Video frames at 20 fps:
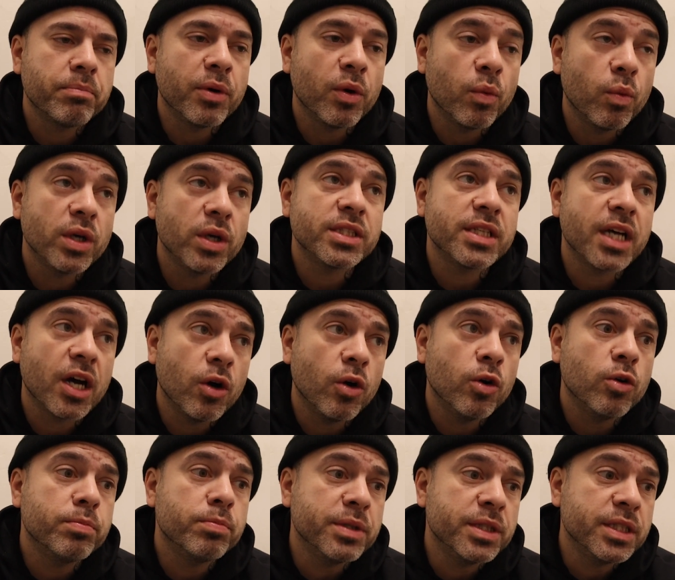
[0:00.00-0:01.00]
But once I
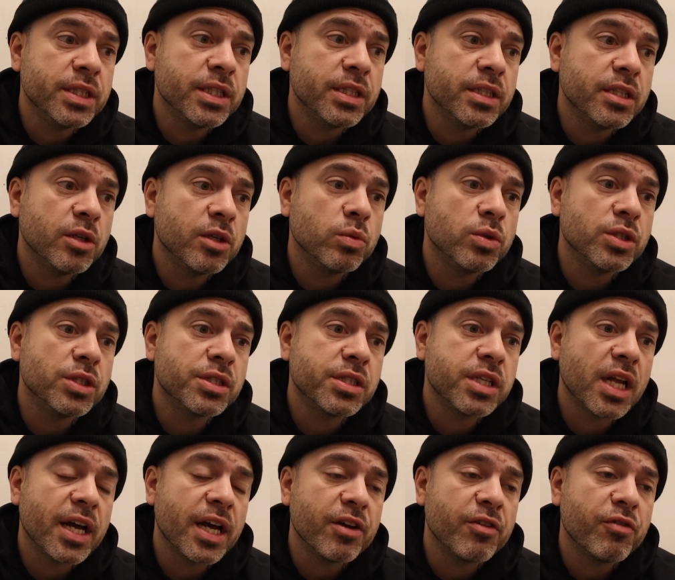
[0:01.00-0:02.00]
opened it, there was
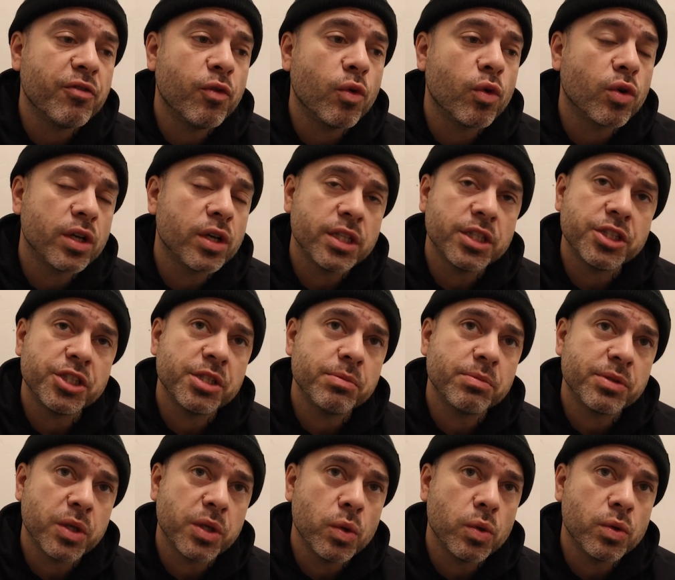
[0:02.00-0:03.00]
like 4 other
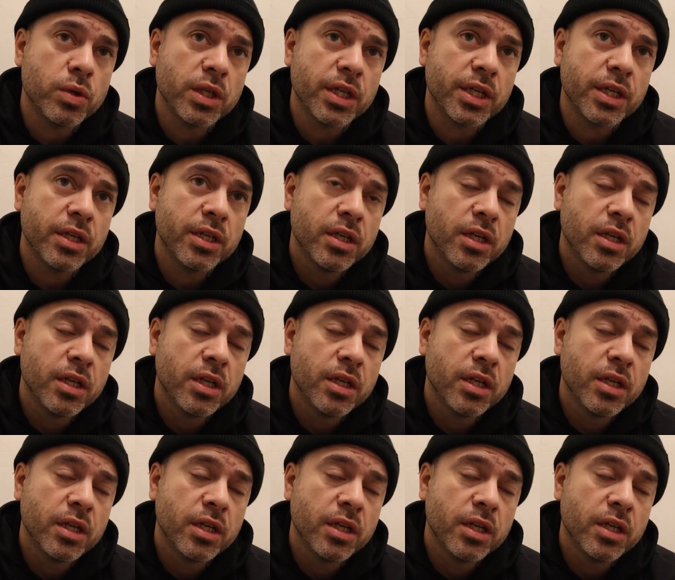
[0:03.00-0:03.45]
gyms locally.